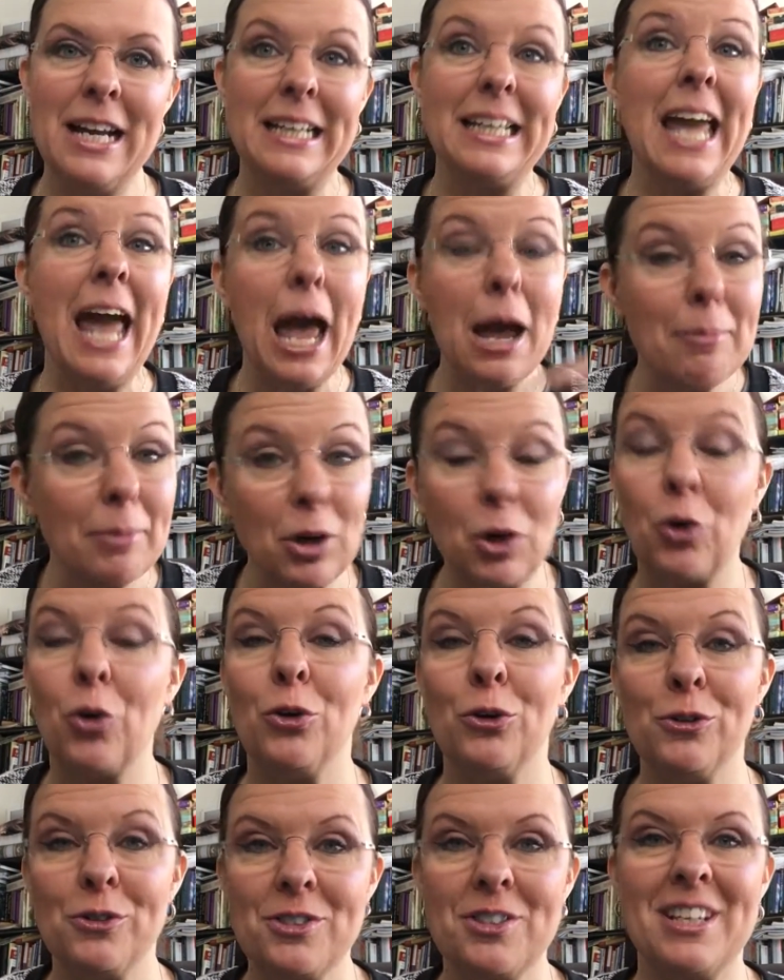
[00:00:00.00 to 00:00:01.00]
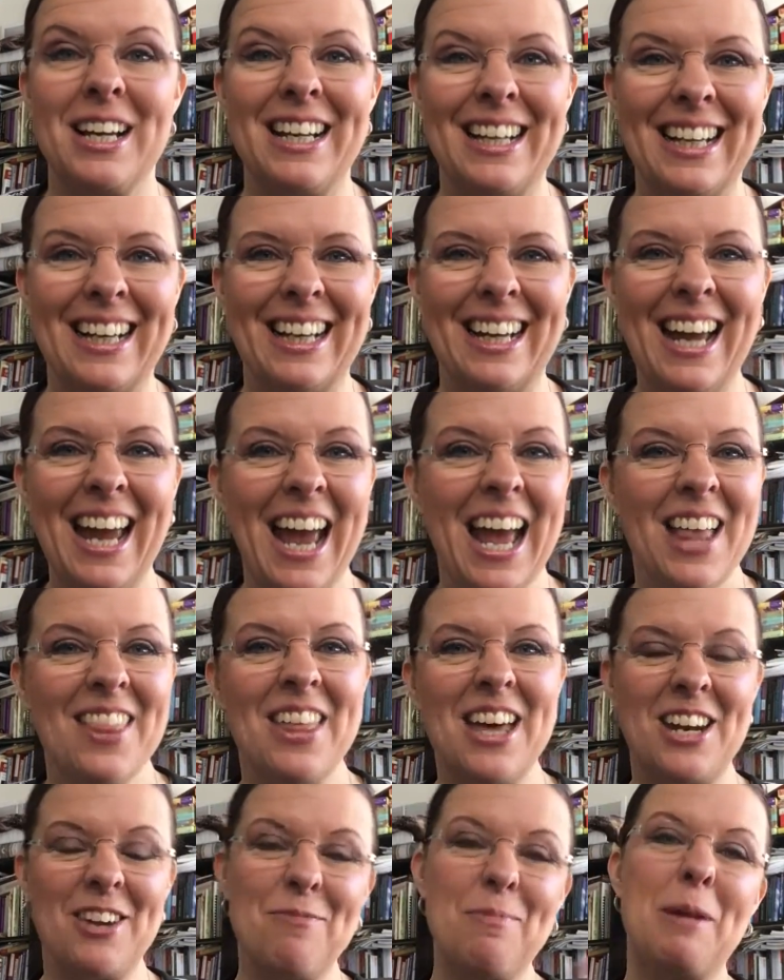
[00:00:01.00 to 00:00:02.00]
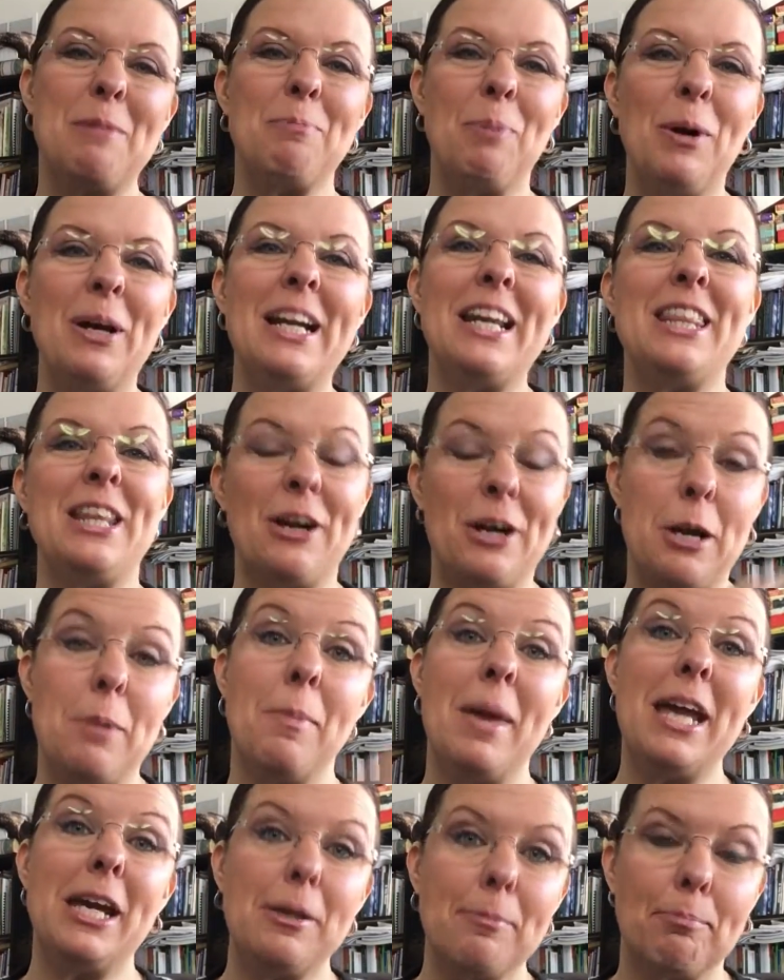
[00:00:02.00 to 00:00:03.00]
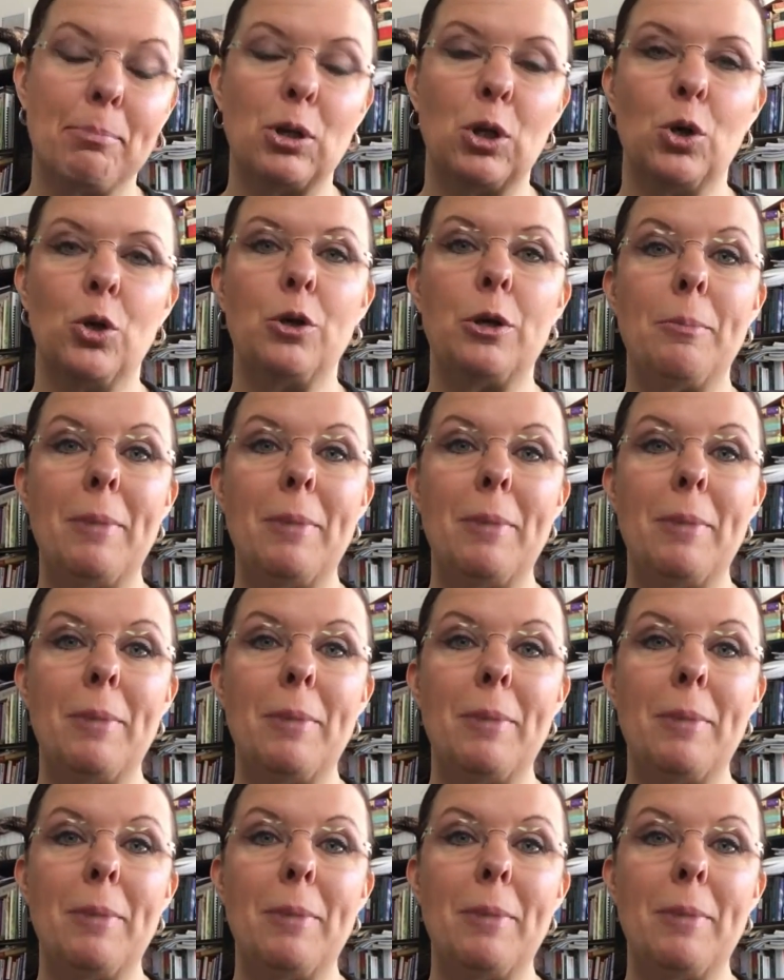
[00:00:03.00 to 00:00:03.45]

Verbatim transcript: chemicals that have been put in there to make them blue,